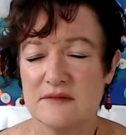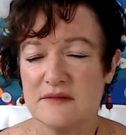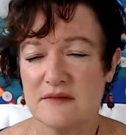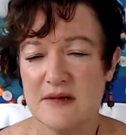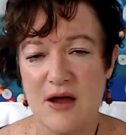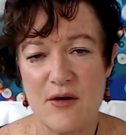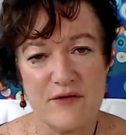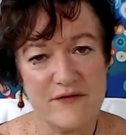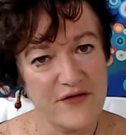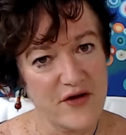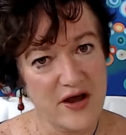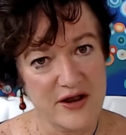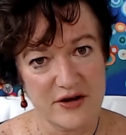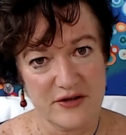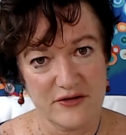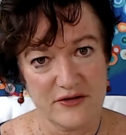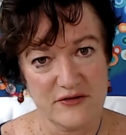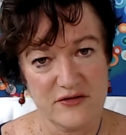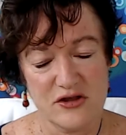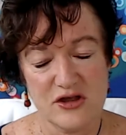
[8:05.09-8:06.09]
Go and find
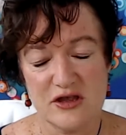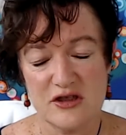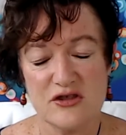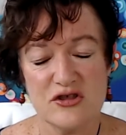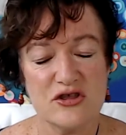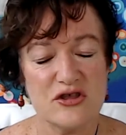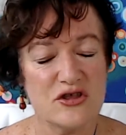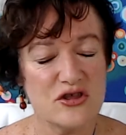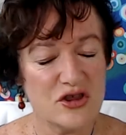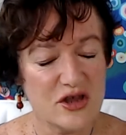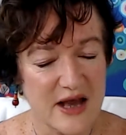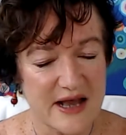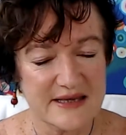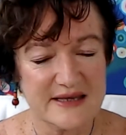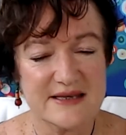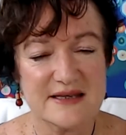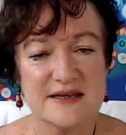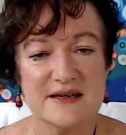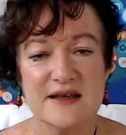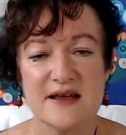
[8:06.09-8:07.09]
her. She's
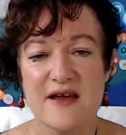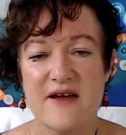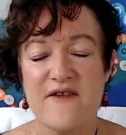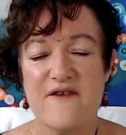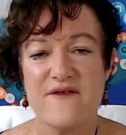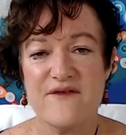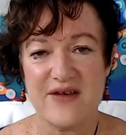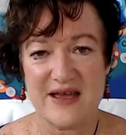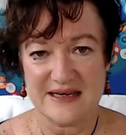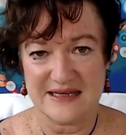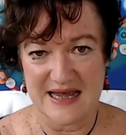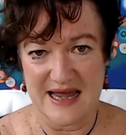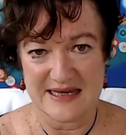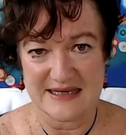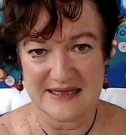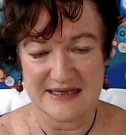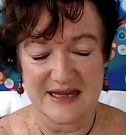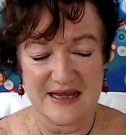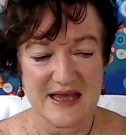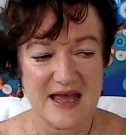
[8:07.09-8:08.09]
just
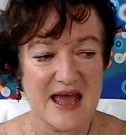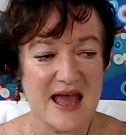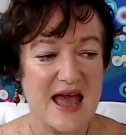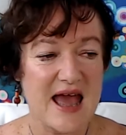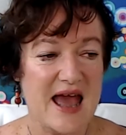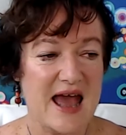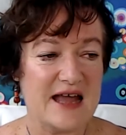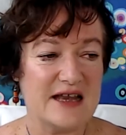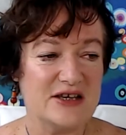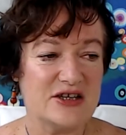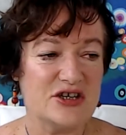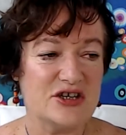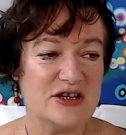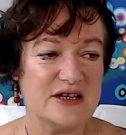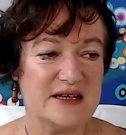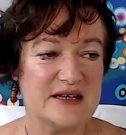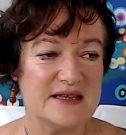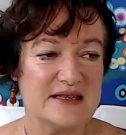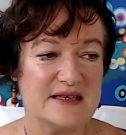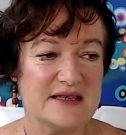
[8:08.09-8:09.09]
fantastic. And
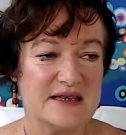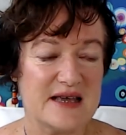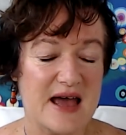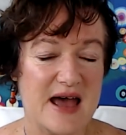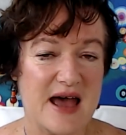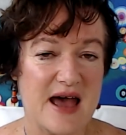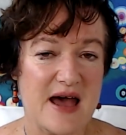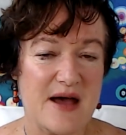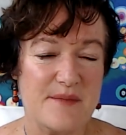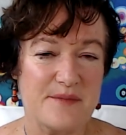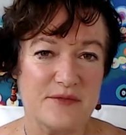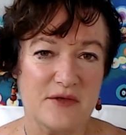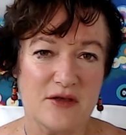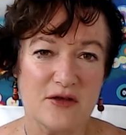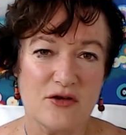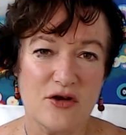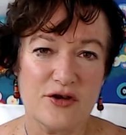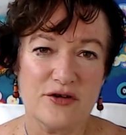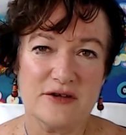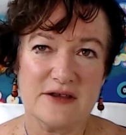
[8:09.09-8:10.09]
she's
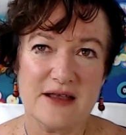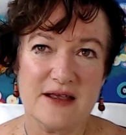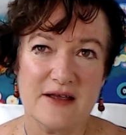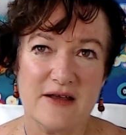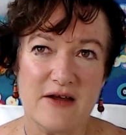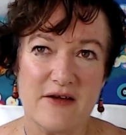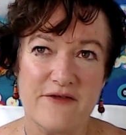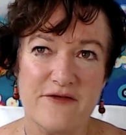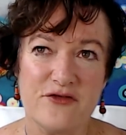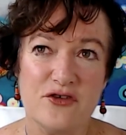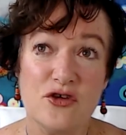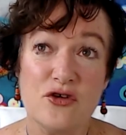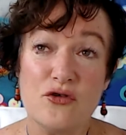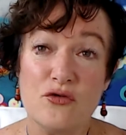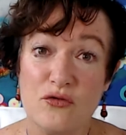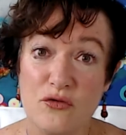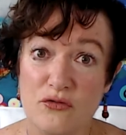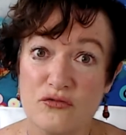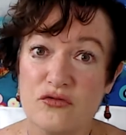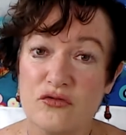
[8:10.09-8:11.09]
got a
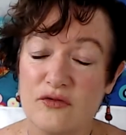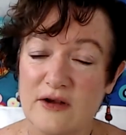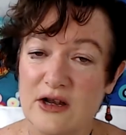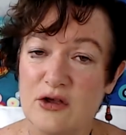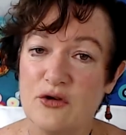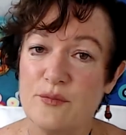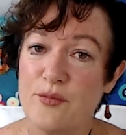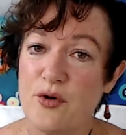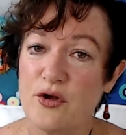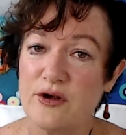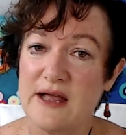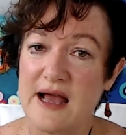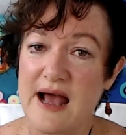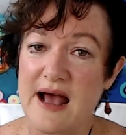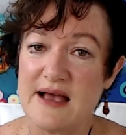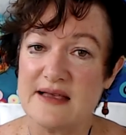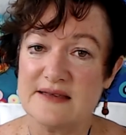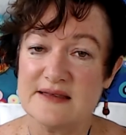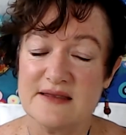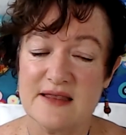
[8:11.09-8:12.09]
few really good
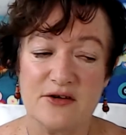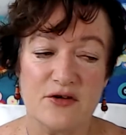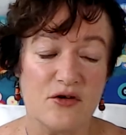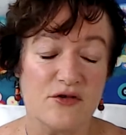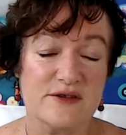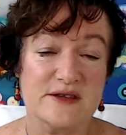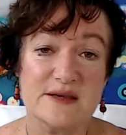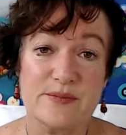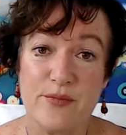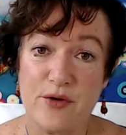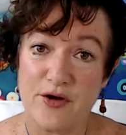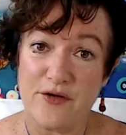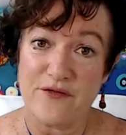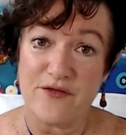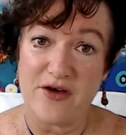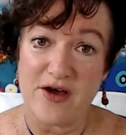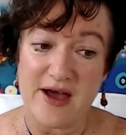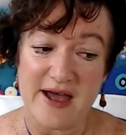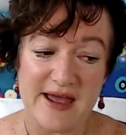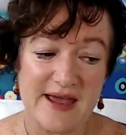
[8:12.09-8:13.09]
podcasts that are on
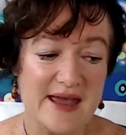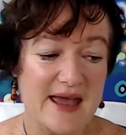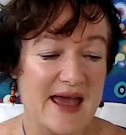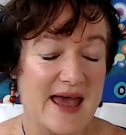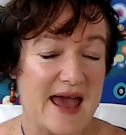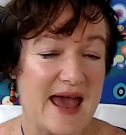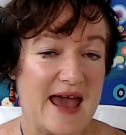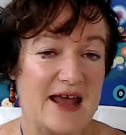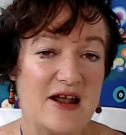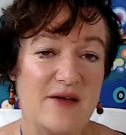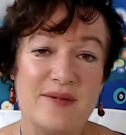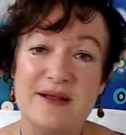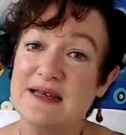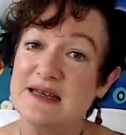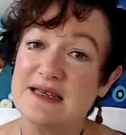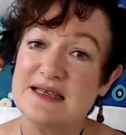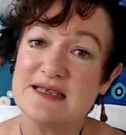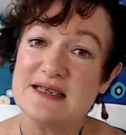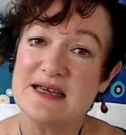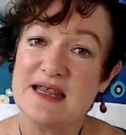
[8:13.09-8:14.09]
Spotify. And I've been
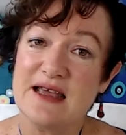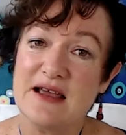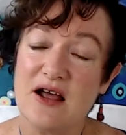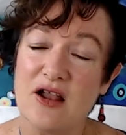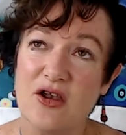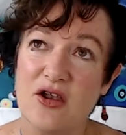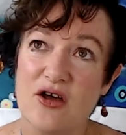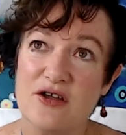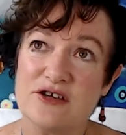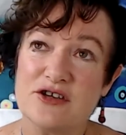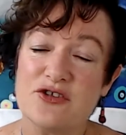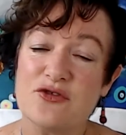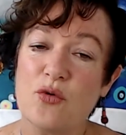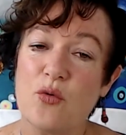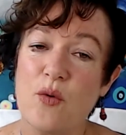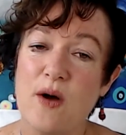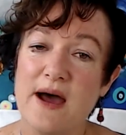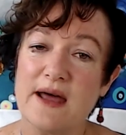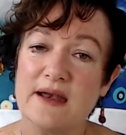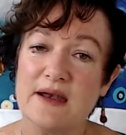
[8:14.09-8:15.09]
listening a lot to the
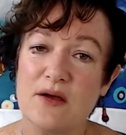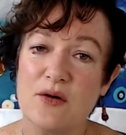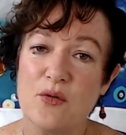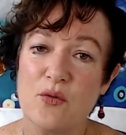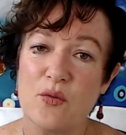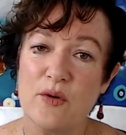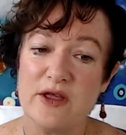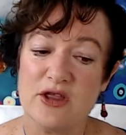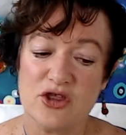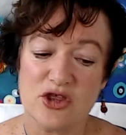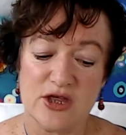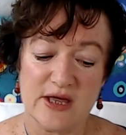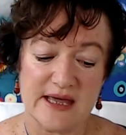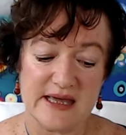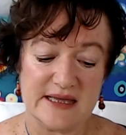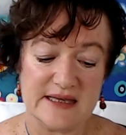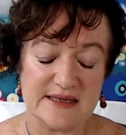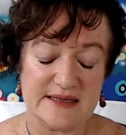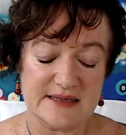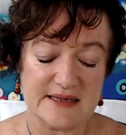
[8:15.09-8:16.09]
one which
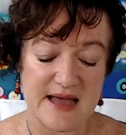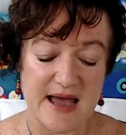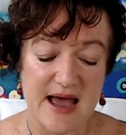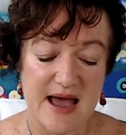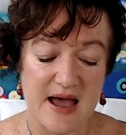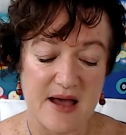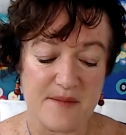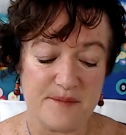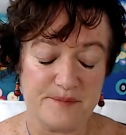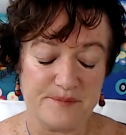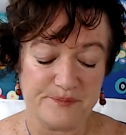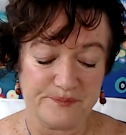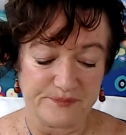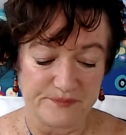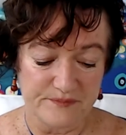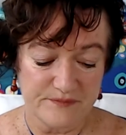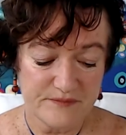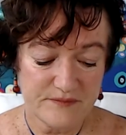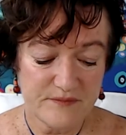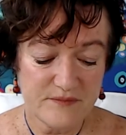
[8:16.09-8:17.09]
is her
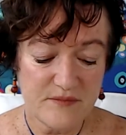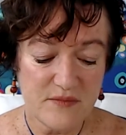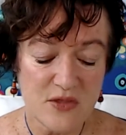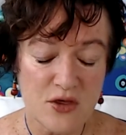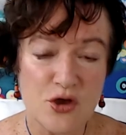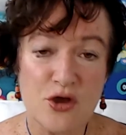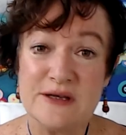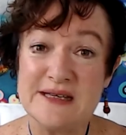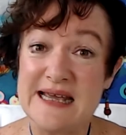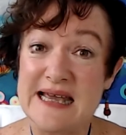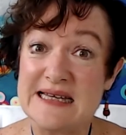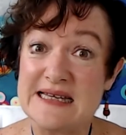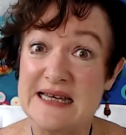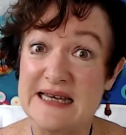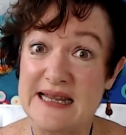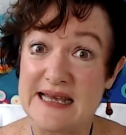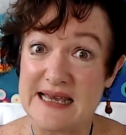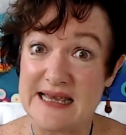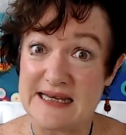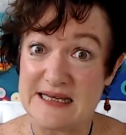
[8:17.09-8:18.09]
Dare to
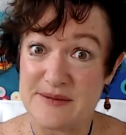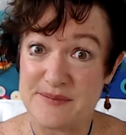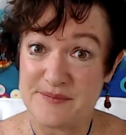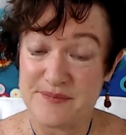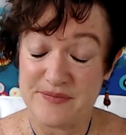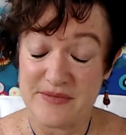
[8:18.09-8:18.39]
Lead.